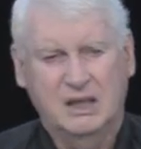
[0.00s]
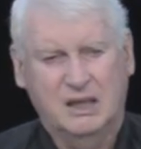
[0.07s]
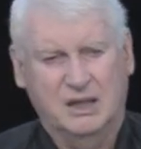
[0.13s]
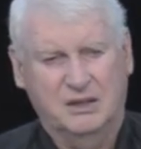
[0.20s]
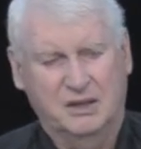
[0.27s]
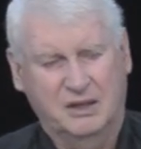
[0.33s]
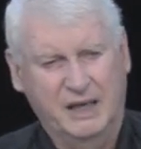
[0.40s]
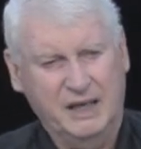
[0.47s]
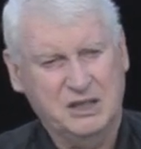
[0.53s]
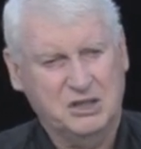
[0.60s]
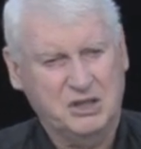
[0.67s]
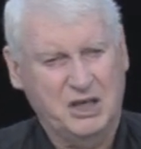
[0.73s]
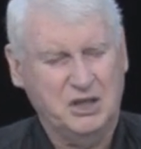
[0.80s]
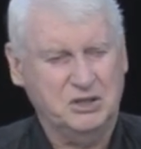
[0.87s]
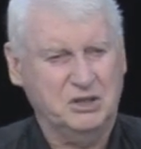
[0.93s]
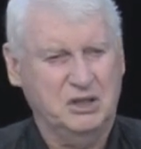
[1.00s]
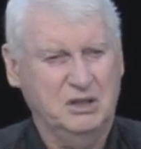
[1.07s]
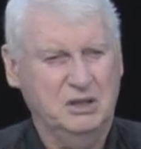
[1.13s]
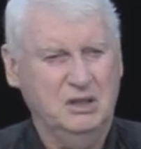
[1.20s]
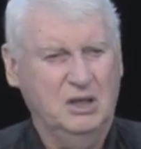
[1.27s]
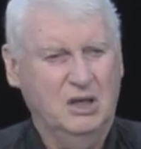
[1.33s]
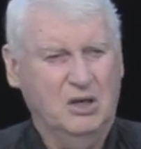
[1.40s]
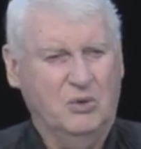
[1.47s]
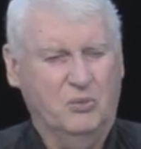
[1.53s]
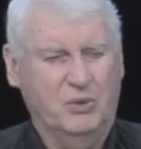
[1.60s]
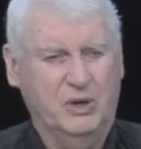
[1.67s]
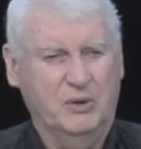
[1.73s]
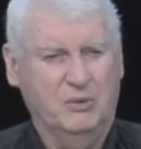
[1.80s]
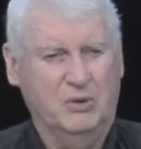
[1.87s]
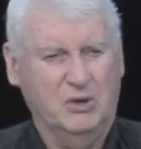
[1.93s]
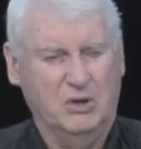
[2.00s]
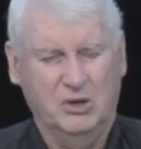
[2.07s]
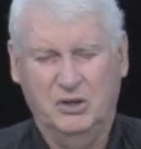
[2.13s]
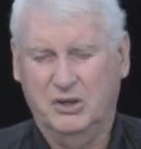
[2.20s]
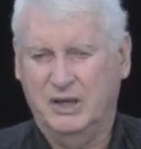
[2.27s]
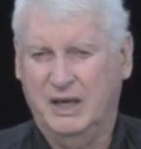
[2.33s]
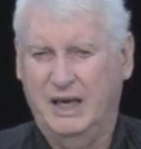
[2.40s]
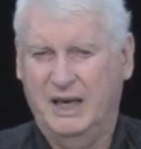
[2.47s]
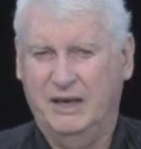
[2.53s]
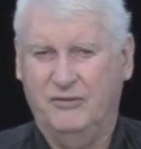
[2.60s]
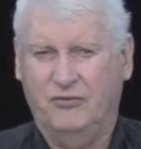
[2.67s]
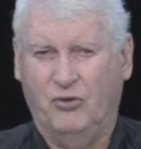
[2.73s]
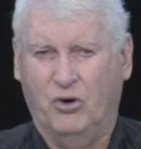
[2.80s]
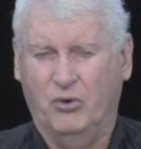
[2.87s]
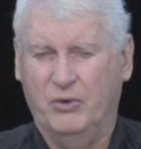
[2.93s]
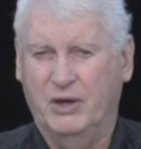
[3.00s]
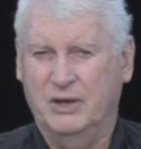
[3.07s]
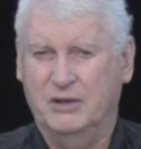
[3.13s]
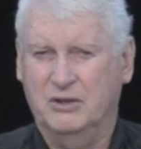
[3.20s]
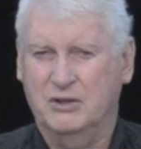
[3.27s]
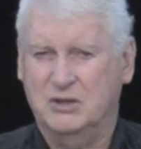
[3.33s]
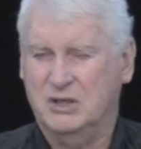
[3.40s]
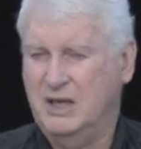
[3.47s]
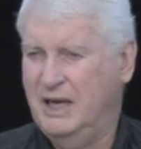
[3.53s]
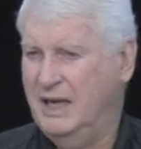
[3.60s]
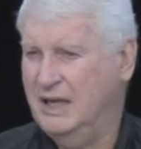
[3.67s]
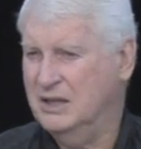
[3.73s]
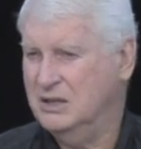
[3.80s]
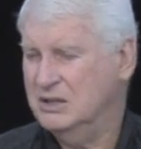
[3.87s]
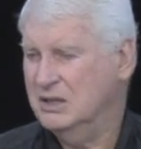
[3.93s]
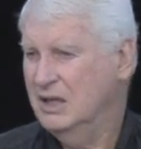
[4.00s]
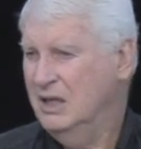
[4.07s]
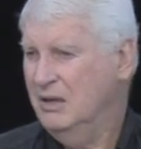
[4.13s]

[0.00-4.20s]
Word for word: In the next session, we will look at forerunners as